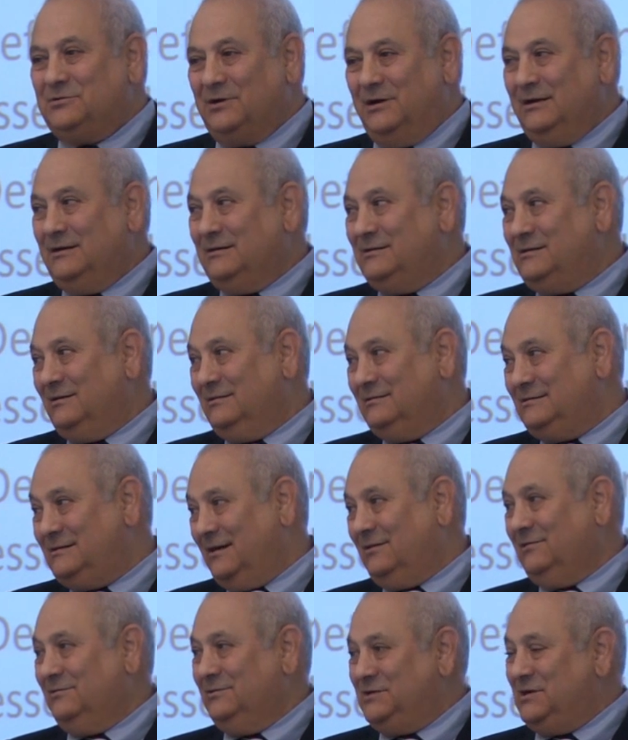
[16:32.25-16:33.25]
trying to
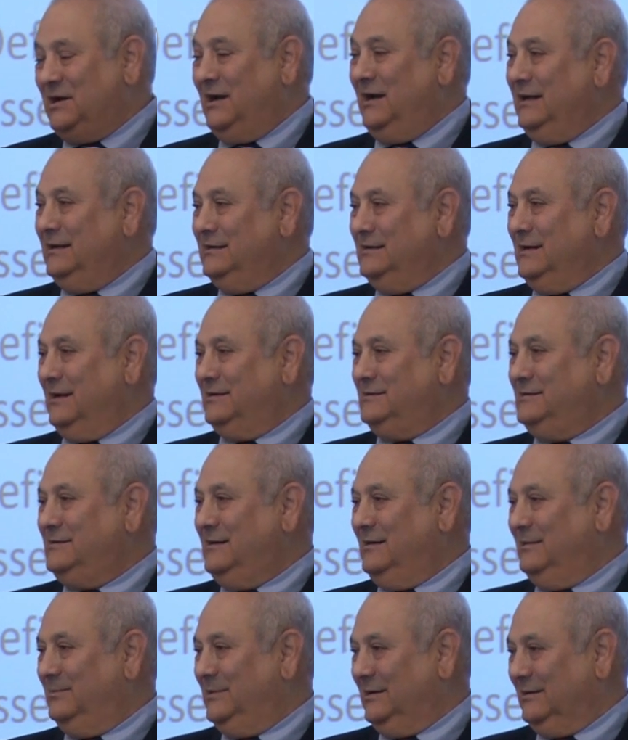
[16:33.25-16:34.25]
tell the tide not to
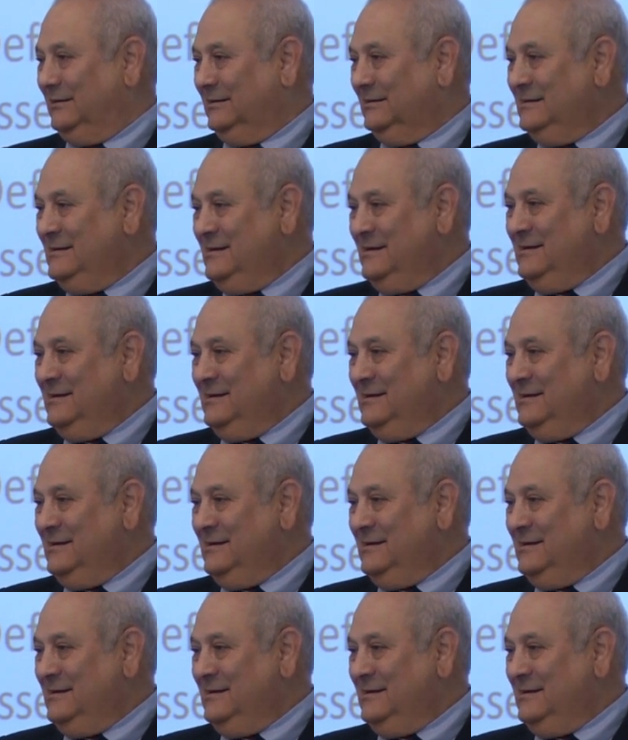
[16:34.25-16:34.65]
come in.